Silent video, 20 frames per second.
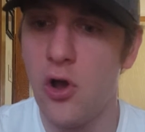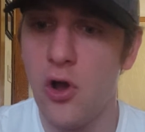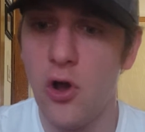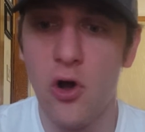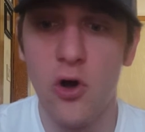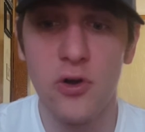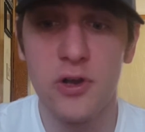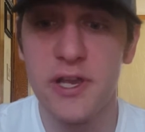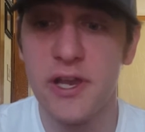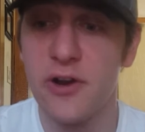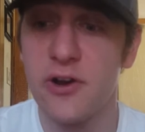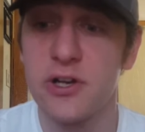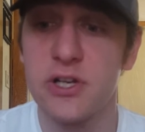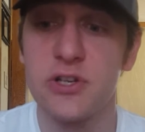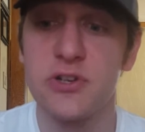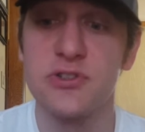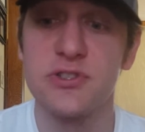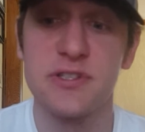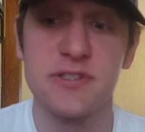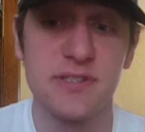all
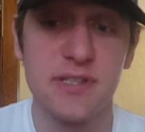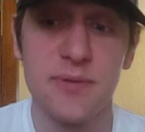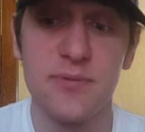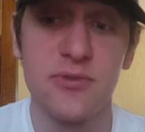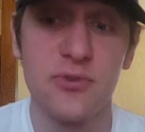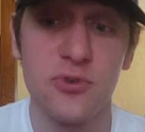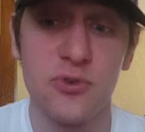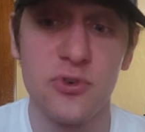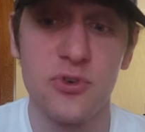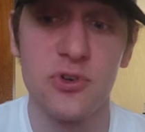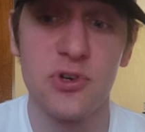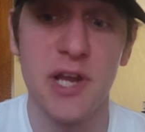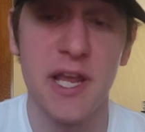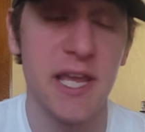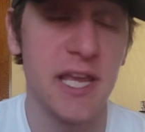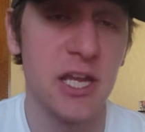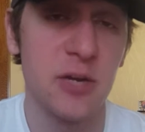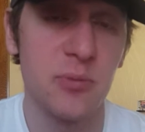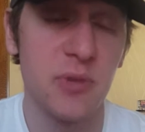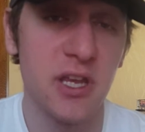characters except for
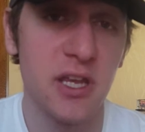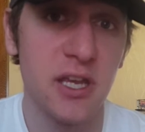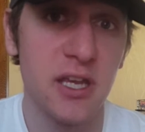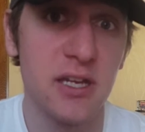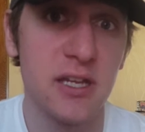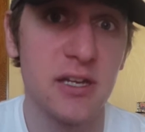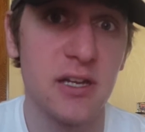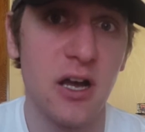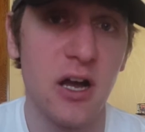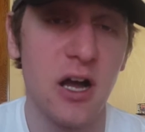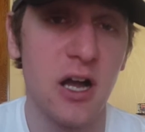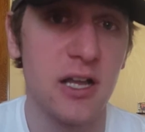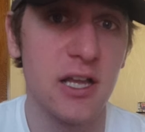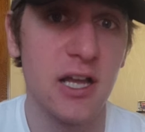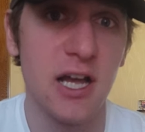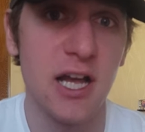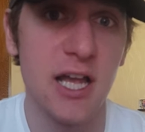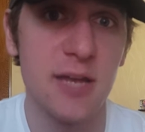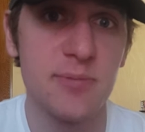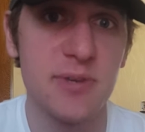Ant-Man and
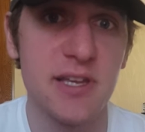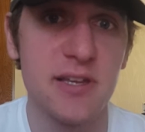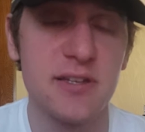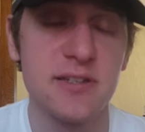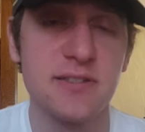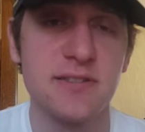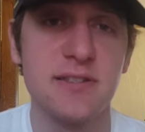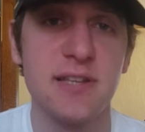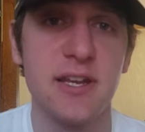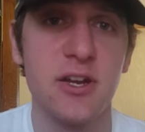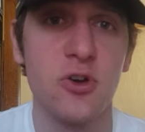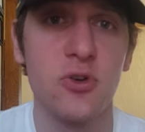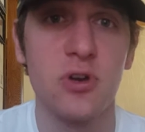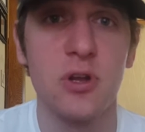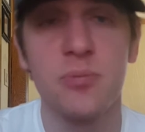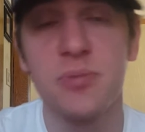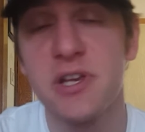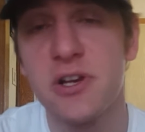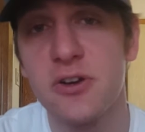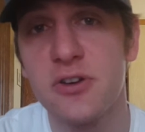Hawkeye, because they don't
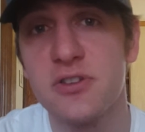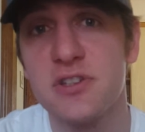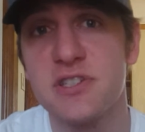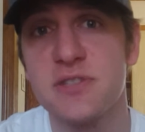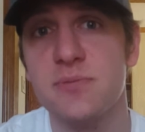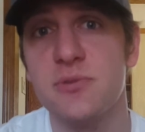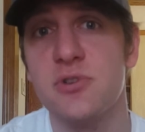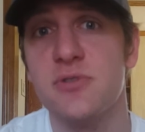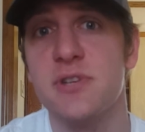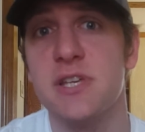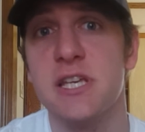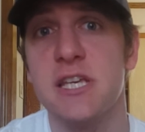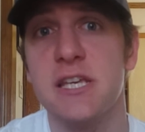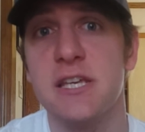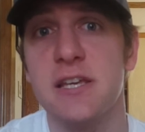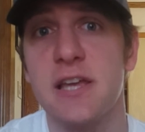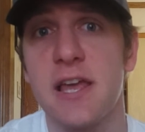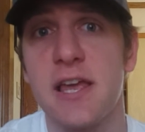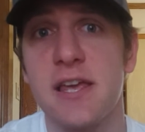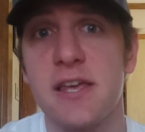appear in this
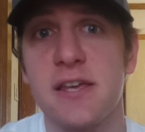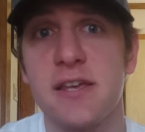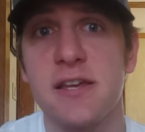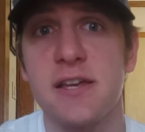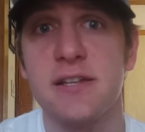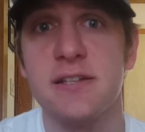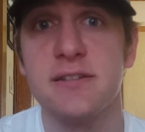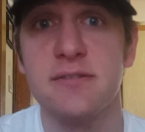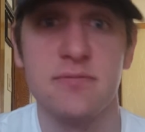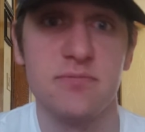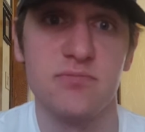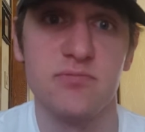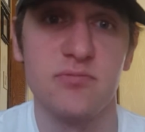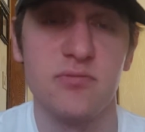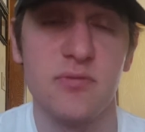movie, and